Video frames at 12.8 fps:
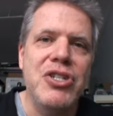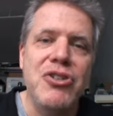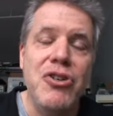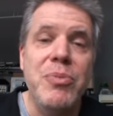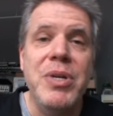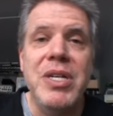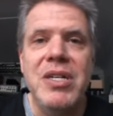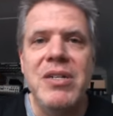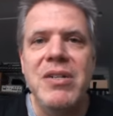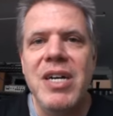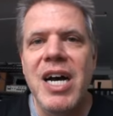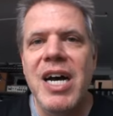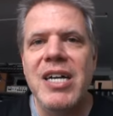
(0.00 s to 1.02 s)
disturbing
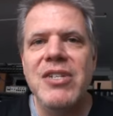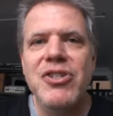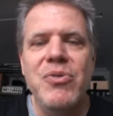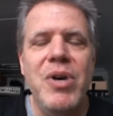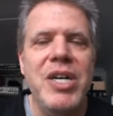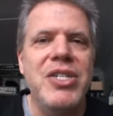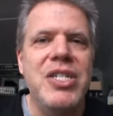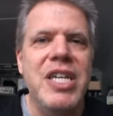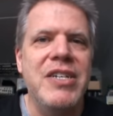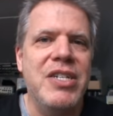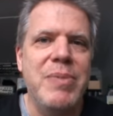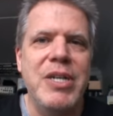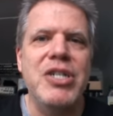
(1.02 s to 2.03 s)
to us,
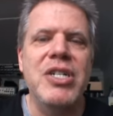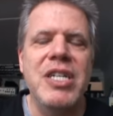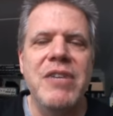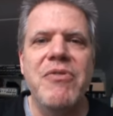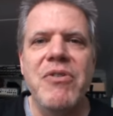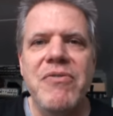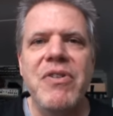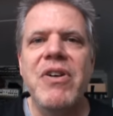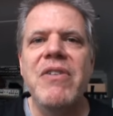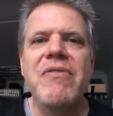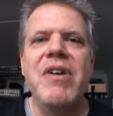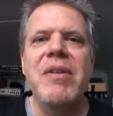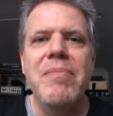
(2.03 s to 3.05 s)
especially if we're
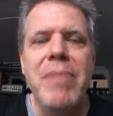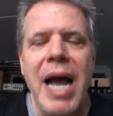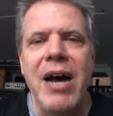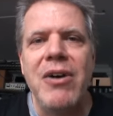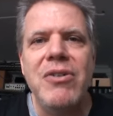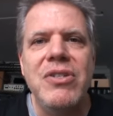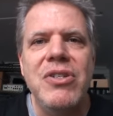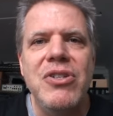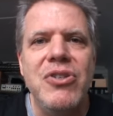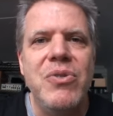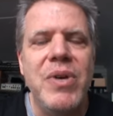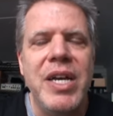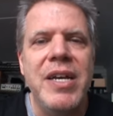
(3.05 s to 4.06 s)
very, very bound
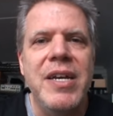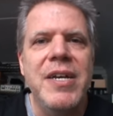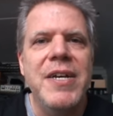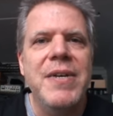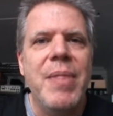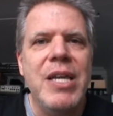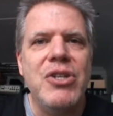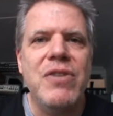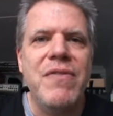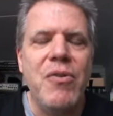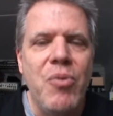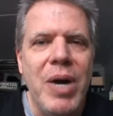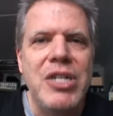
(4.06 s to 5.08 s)
to a sort
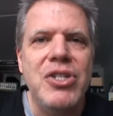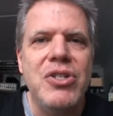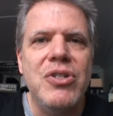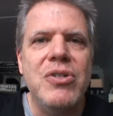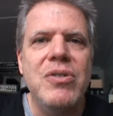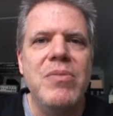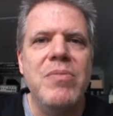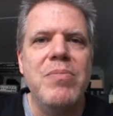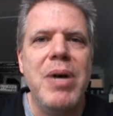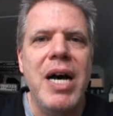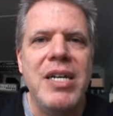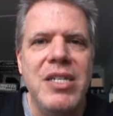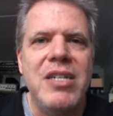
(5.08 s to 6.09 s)
of a Western
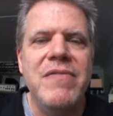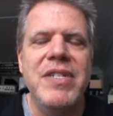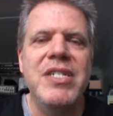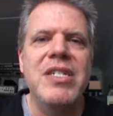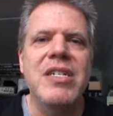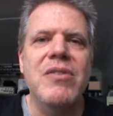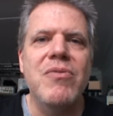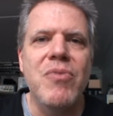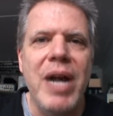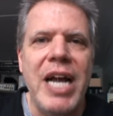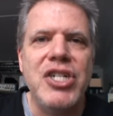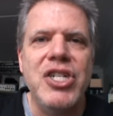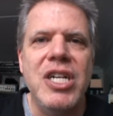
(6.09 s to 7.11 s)
positivistic,
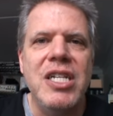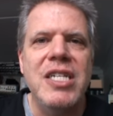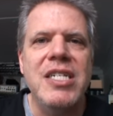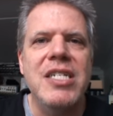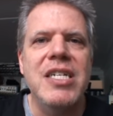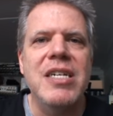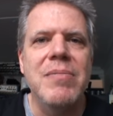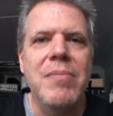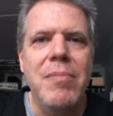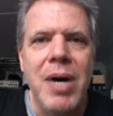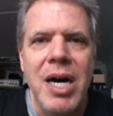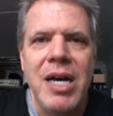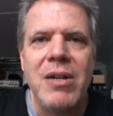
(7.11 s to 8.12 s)
rationalistic
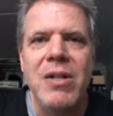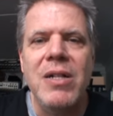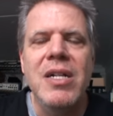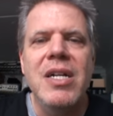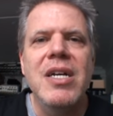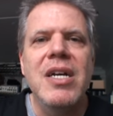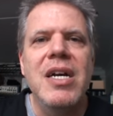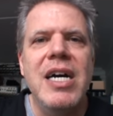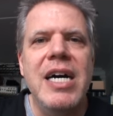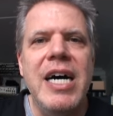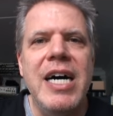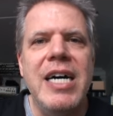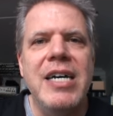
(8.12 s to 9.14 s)
model.
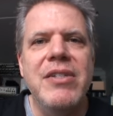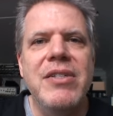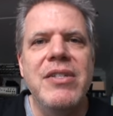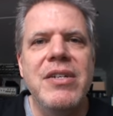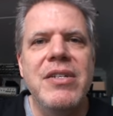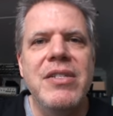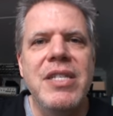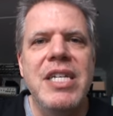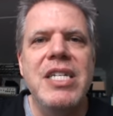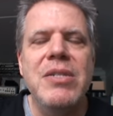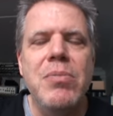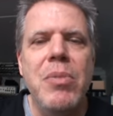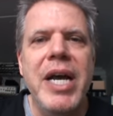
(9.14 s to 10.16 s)

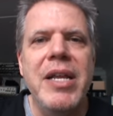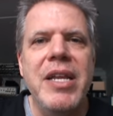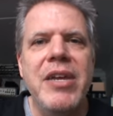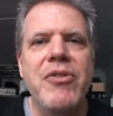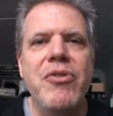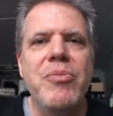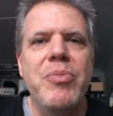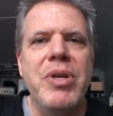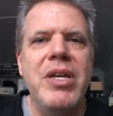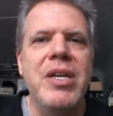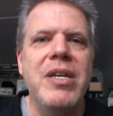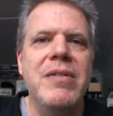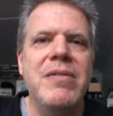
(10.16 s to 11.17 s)
These might either
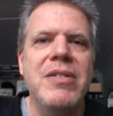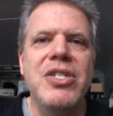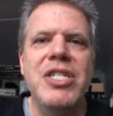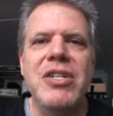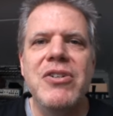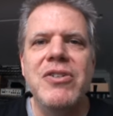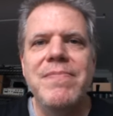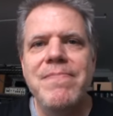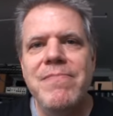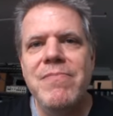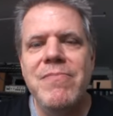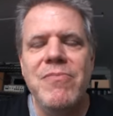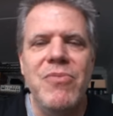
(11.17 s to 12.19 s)
be considered
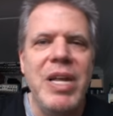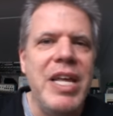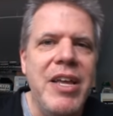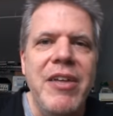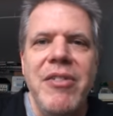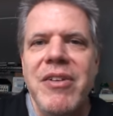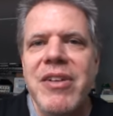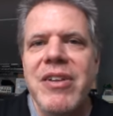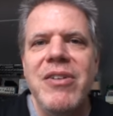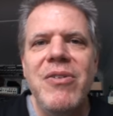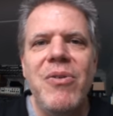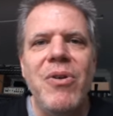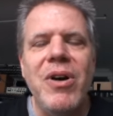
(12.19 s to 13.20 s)

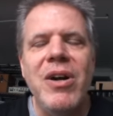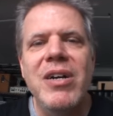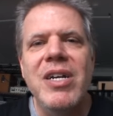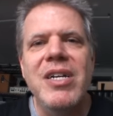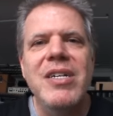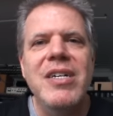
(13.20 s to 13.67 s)
heathen or